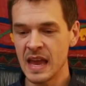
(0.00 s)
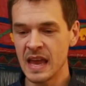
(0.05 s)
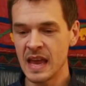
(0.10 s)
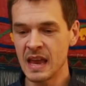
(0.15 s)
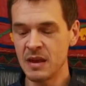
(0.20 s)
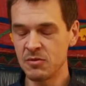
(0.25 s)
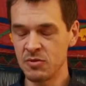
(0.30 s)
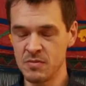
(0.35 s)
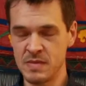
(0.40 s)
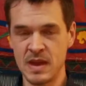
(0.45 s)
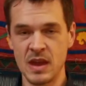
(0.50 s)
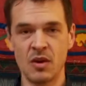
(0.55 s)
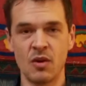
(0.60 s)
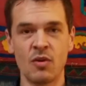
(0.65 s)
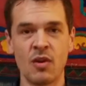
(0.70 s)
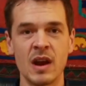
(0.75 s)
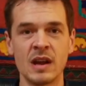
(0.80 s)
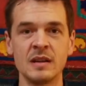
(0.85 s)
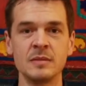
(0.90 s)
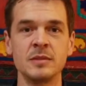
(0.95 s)
it will be
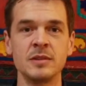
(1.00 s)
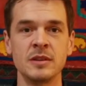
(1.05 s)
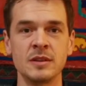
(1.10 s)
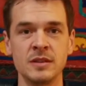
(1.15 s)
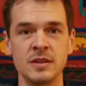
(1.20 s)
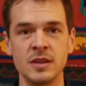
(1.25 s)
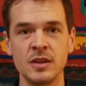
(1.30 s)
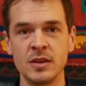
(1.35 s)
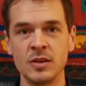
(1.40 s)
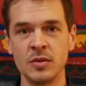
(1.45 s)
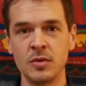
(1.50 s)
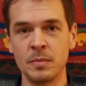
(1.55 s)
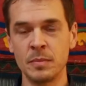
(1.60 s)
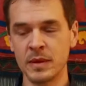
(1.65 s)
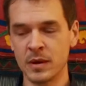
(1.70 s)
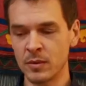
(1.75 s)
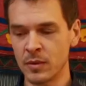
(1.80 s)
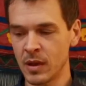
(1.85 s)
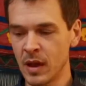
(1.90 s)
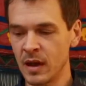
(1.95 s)
incredible and new,
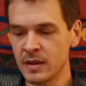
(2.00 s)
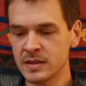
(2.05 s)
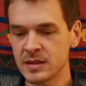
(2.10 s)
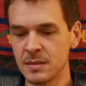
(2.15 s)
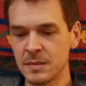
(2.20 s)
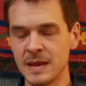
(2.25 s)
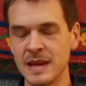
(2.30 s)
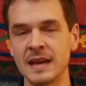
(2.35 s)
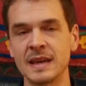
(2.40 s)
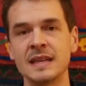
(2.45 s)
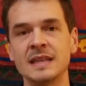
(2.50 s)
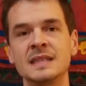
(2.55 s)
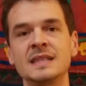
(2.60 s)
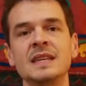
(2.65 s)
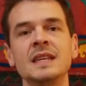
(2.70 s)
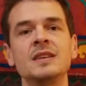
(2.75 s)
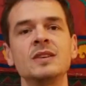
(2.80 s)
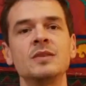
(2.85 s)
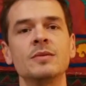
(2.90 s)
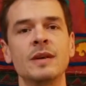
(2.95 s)
but it will also be a
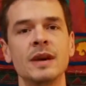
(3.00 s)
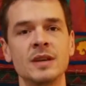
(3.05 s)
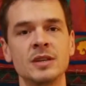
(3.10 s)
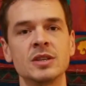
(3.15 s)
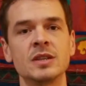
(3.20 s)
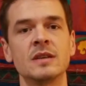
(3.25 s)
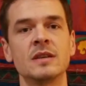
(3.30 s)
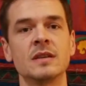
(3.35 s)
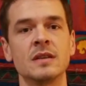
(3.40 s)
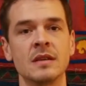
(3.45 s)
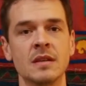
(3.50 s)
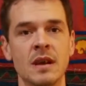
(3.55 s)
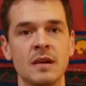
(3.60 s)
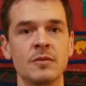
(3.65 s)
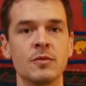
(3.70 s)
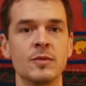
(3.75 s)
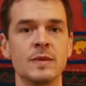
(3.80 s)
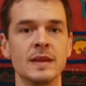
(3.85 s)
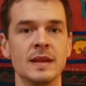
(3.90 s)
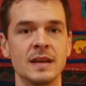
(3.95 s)
continuation
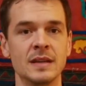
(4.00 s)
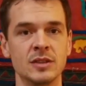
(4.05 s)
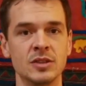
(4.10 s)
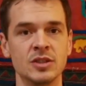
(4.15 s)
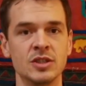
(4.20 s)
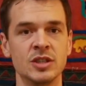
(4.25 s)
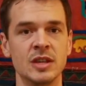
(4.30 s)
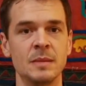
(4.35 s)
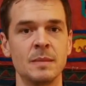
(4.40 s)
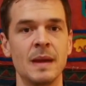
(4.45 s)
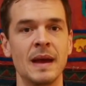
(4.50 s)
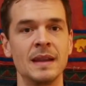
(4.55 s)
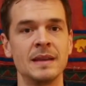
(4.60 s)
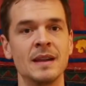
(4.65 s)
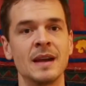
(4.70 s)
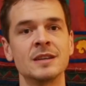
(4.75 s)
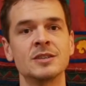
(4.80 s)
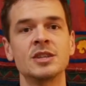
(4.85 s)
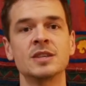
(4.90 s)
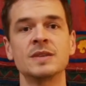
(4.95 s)
of a relationship
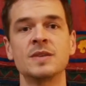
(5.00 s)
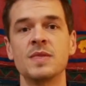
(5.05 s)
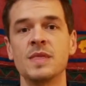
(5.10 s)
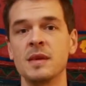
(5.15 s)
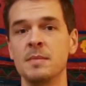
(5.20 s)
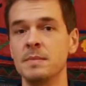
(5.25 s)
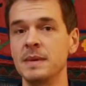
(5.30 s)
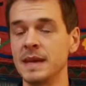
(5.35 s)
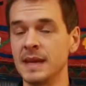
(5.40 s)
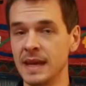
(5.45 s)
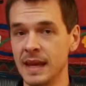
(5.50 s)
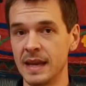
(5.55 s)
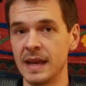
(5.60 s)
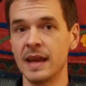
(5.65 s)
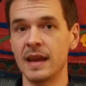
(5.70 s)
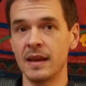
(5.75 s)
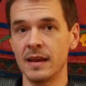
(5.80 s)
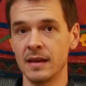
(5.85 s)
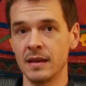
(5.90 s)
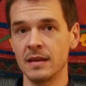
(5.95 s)
and not just the
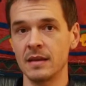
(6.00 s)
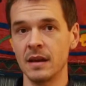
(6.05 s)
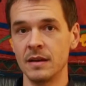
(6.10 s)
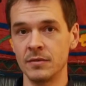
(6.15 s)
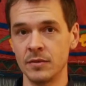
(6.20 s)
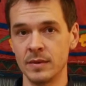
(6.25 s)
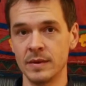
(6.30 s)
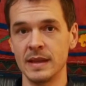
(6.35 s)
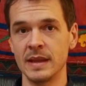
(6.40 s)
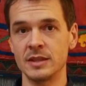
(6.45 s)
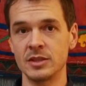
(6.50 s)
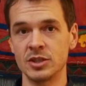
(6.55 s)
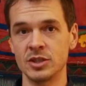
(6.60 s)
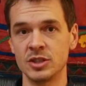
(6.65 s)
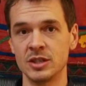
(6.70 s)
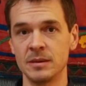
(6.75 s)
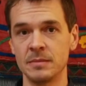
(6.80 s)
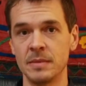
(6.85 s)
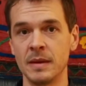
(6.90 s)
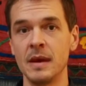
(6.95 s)
beginning of a
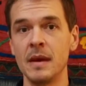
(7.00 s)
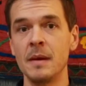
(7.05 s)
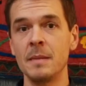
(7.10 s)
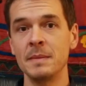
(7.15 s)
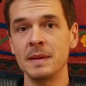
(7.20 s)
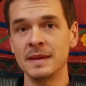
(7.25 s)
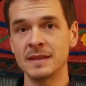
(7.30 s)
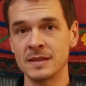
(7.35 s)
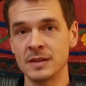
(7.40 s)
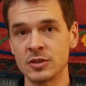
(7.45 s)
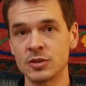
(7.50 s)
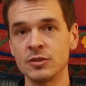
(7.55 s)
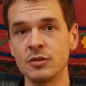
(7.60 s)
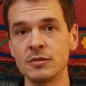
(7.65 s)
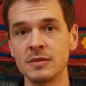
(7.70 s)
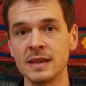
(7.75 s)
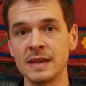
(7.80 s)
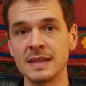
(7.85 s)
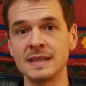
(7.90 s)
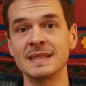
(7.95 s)
relationship. Because the
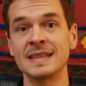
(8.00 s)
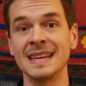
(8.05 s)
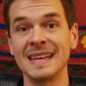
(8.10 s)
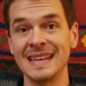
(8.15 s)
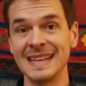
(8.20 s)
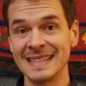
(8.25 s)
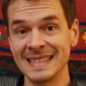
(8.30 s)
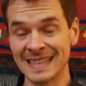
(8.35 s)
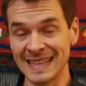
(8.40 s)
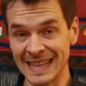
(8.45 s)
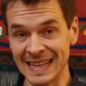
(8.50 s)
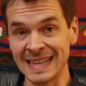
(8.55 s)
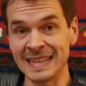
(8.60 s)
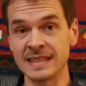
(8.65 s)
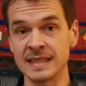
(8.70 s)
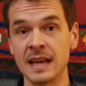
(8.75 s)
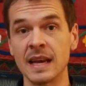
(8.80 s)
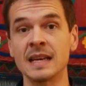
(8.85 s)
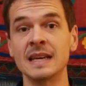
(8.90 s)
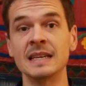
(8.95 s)
truth is it
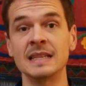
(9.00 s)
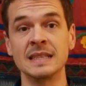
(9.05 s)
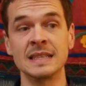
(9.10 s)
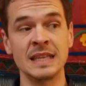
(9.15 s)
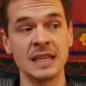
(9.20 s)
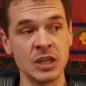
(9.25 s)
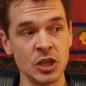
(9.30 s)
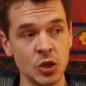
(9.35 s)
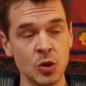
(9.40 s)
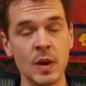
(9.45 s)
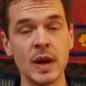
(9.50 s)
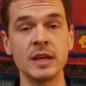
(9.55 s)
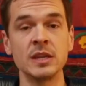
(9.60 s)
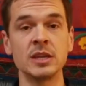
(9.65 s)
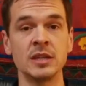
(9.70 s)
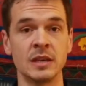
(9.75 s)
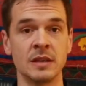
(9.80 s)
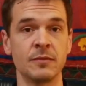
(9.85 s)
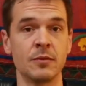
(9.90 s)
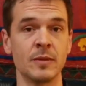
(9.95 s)
is a
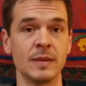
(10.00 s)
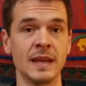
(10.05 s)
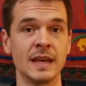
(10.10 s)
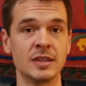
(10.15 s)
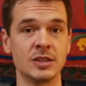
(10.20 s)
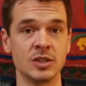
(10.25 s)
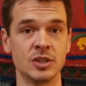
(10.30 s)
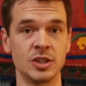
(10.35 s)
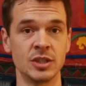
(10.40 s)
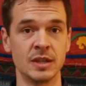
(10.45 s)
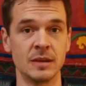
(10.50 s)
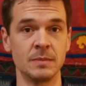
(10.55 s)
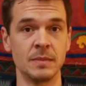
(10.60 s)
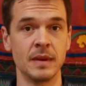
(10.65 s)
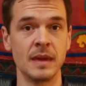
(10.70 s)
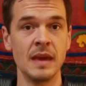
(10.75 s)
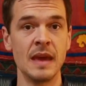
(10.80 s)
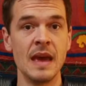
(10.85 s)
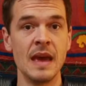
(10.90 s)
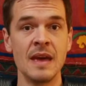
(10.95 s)
continuation of a relationship
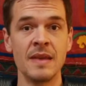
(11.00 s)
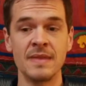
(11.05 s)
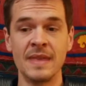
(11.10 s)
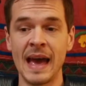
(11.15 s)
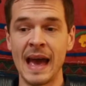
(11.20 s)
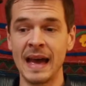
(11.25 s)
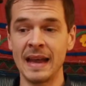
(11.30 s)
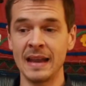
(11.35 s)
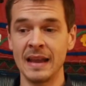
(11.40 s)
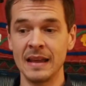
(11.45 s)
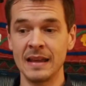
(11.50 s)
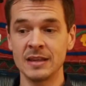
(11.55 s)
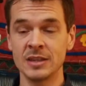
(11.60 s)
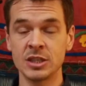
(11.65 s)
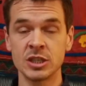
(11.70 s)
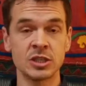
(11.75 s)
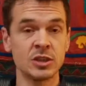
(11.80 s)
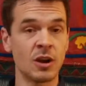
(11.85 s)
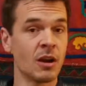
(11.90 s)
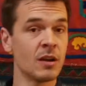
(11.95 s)
that
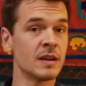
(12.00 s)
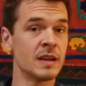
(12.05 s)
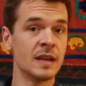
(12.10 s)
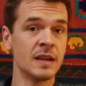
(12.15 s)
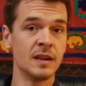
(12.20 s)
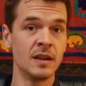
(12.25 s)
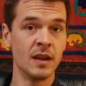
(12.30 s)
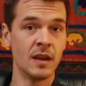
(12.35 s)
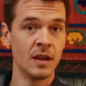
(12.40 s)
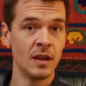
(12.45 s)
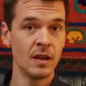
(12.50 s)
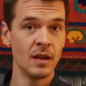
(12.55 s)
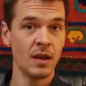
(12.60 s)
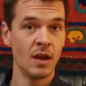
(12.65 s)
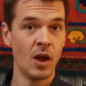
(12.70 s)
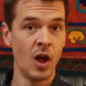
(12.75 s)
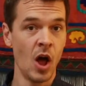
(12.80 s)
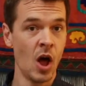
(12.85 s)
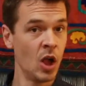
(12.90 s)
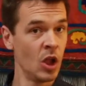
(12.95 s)
started
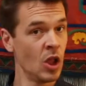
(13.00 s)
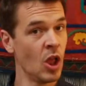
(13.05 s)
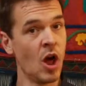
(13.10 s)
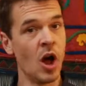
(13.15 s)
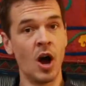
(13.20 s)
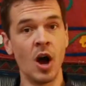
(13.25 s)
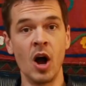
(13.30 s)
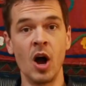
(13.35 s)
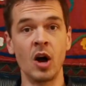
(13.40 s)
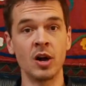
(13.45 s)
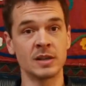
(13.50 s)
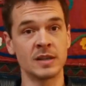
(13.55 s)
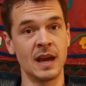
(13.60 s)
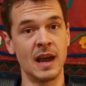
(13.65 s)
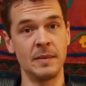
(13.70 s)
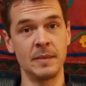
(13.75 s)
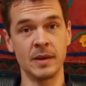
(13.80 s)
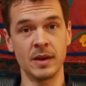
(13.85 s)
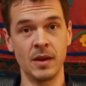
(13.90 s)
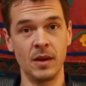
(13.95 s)
a long
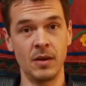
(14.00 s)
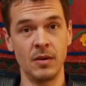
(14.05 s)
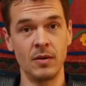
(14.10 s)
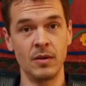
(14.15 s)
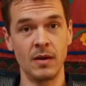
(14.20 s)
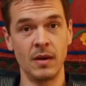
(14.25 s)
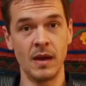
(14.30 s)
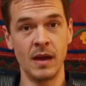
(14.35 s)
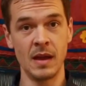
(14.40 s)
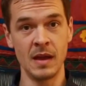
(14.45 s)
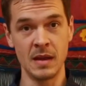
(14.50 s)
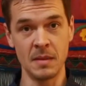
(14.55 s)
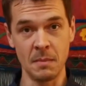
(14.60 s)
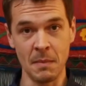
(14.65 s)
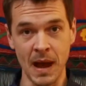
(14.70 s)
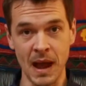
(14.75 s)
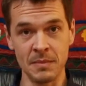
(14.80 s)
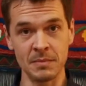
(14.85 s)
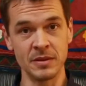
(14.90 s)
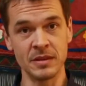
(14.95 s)
time ago. And in
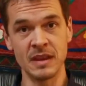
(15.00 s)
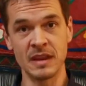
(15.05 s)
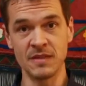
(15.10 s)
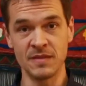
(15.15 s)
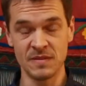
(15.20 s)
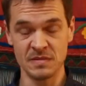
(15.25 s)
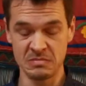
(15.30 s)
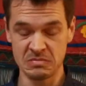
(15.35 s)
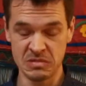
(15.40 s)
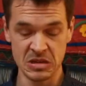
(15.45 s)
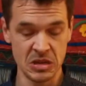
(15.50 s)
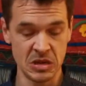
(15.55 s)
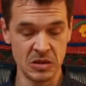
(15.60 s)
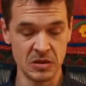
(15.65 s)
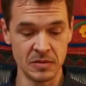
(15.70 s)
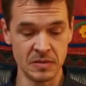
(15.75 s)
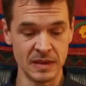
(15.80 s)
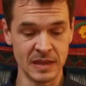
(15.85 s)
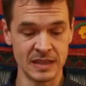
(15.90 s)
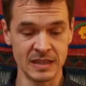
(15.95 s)
my belief, you
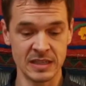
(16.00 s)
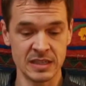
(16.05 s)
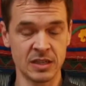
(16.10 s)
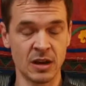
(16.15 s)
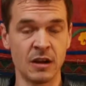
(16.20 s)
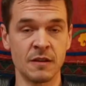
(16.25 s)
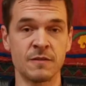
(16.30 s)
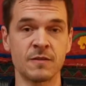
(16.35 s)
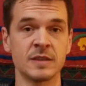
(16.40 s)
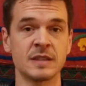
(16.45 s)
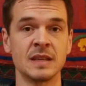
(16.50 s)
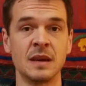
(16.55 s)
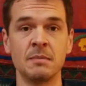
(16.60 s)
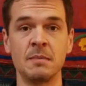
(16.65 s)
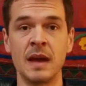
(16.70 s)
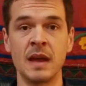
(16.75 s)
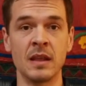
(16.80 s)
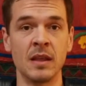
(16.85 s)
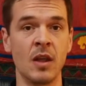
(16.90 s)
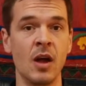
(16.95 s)
know, it can start for
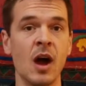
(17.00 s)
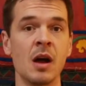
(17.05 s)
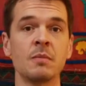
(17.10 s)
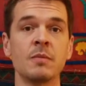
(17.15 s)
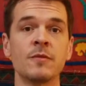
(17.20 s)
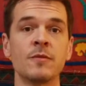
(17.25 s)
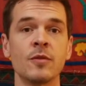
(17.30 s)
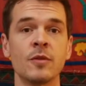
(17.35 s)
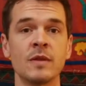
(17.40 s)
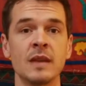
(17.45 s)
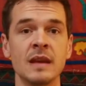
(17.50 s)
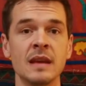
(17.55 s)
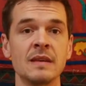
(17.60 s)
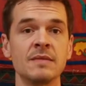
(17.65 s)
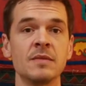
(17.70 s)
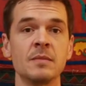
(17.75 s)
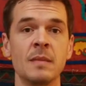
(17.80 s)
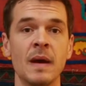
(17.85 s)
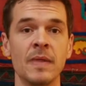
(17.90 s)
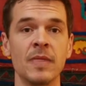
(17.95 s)
some men long before they
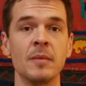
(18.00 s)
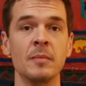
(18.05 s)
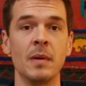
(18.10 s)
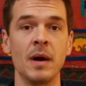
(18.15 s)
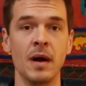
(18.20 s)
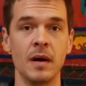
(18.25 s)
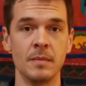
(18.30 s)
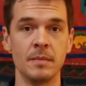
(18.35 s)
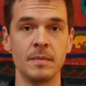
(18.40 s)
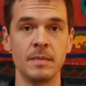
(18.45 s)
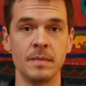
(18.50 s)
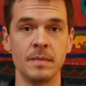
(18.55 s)
even met the mom.